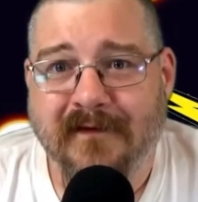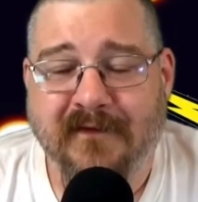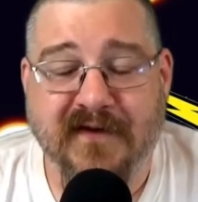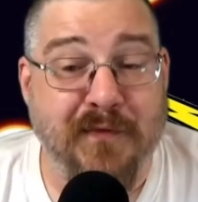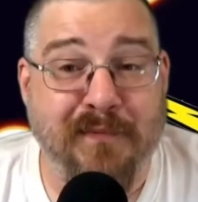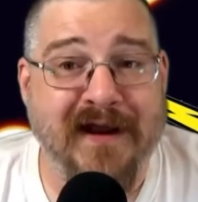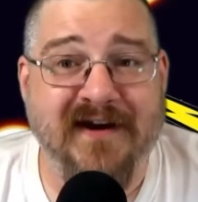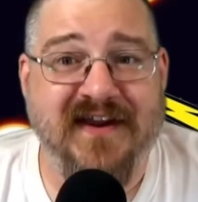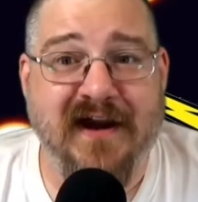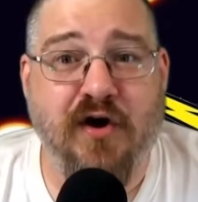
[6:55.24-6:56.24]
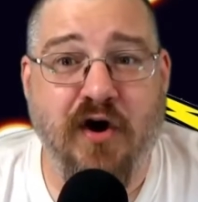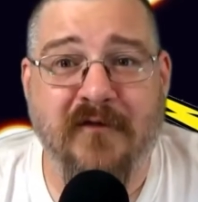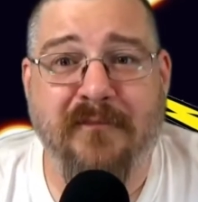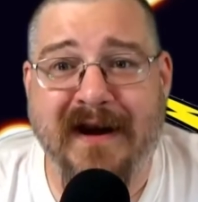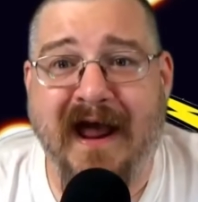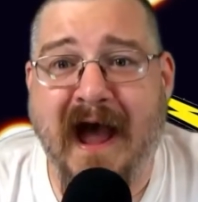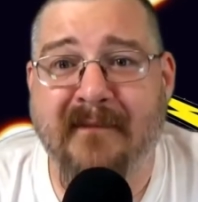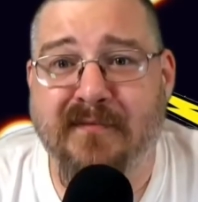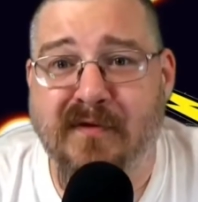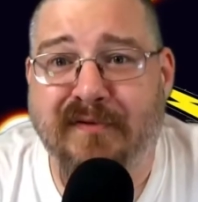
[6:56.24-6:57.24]
These are planets that could have been
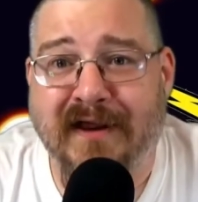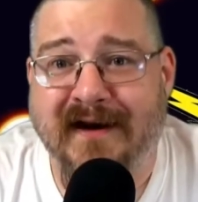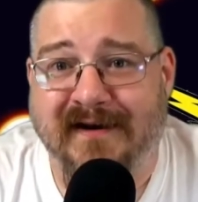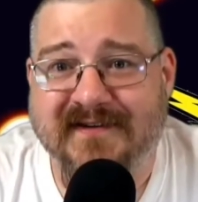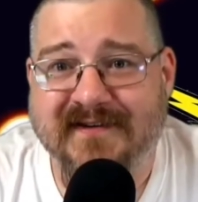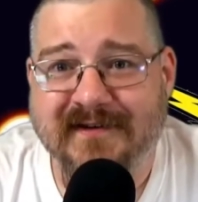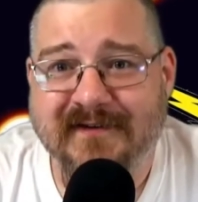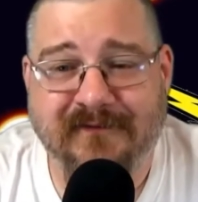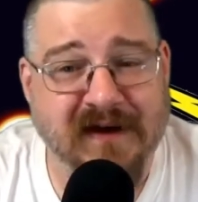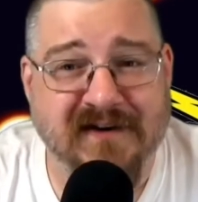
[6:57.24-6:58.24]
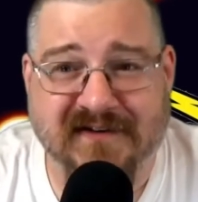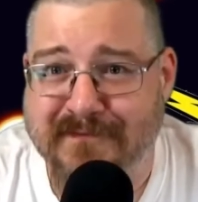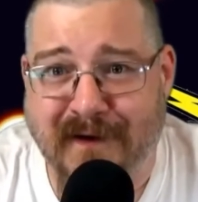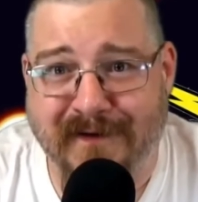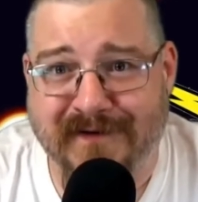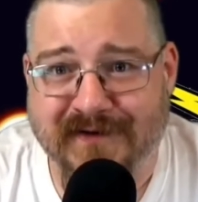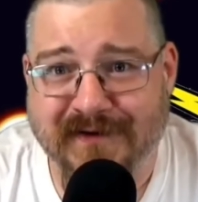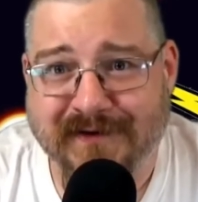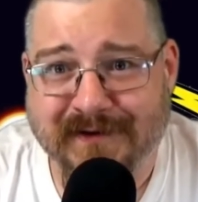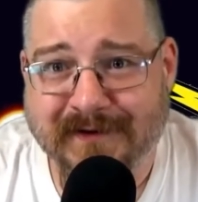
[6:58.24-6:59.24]
habitable planets, Venus and Mars.
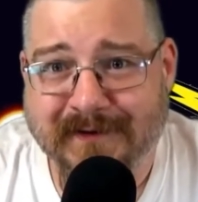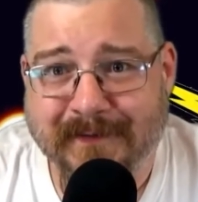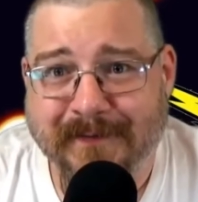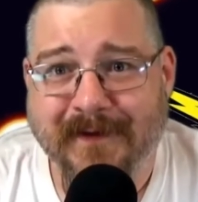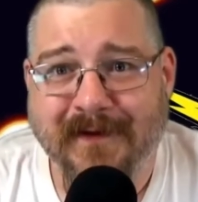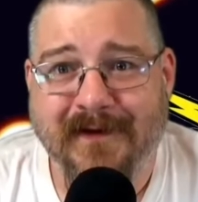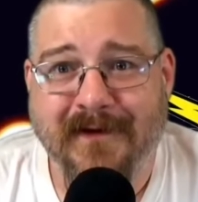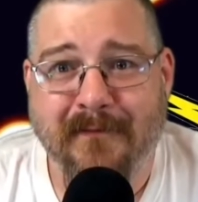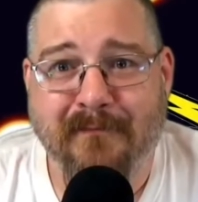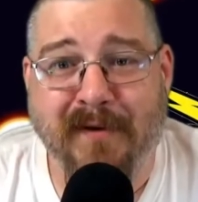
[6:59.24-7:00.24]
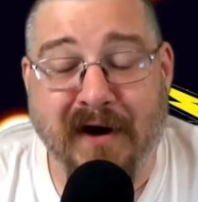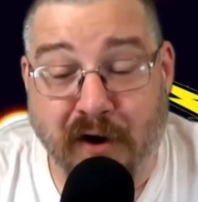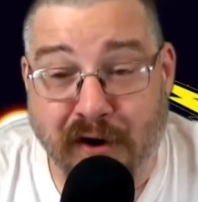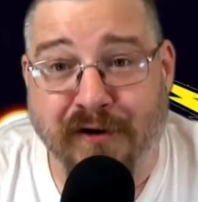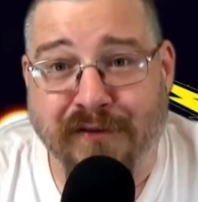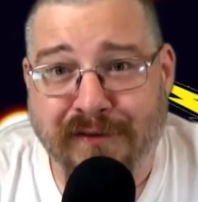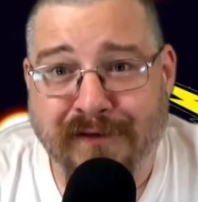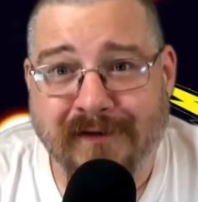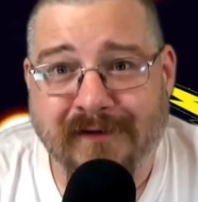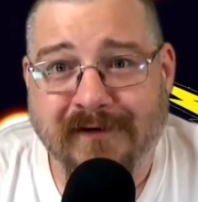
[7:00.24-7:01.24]
But Earth
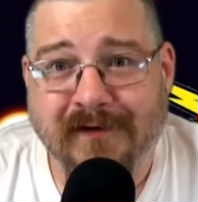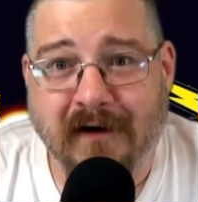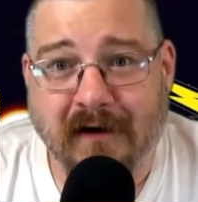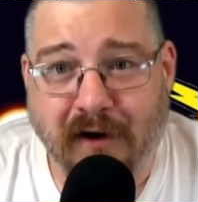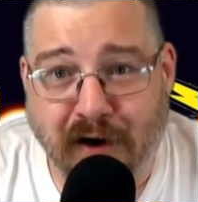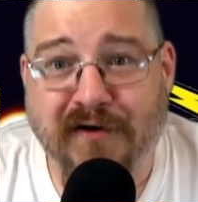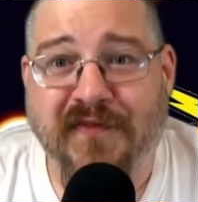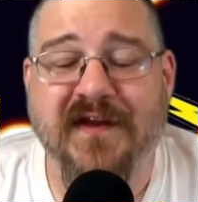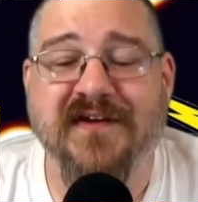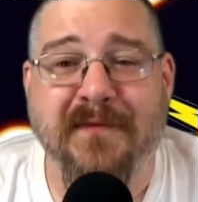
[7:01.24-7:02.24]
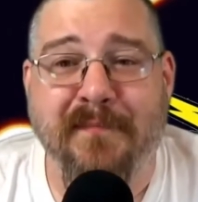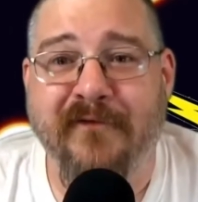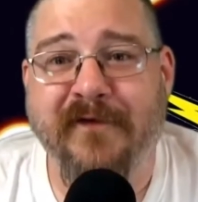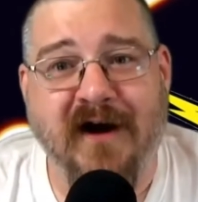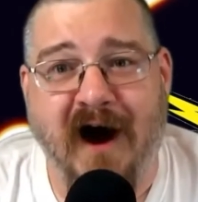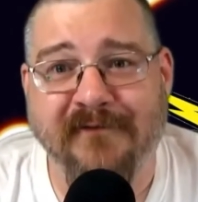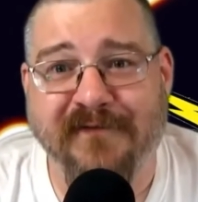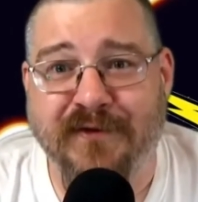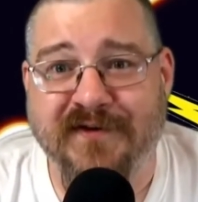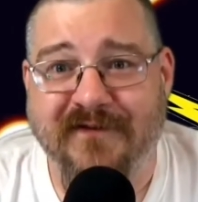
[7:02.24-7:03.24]
is the perfect
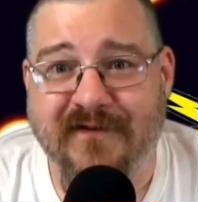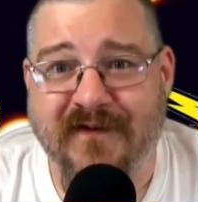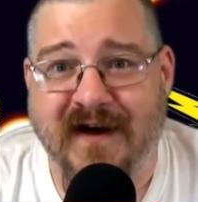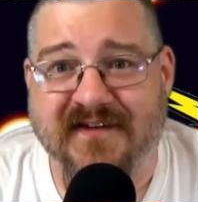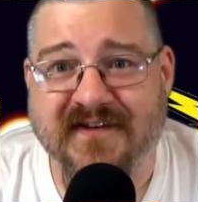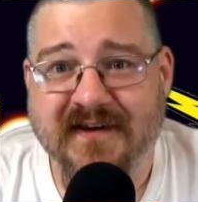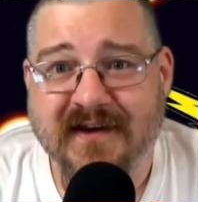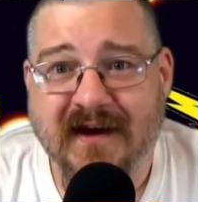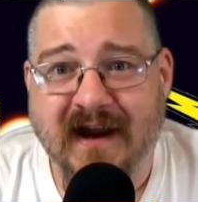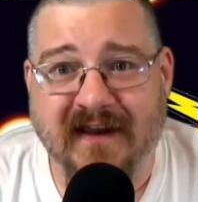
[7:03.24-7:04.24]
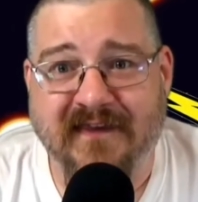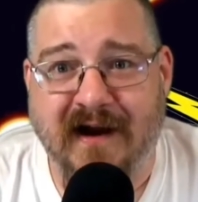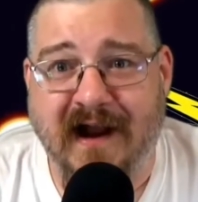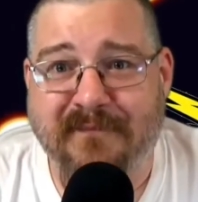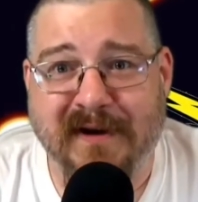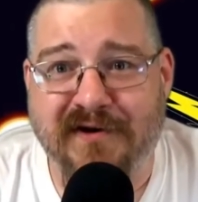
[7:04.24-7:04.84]
confluence of events, and there has been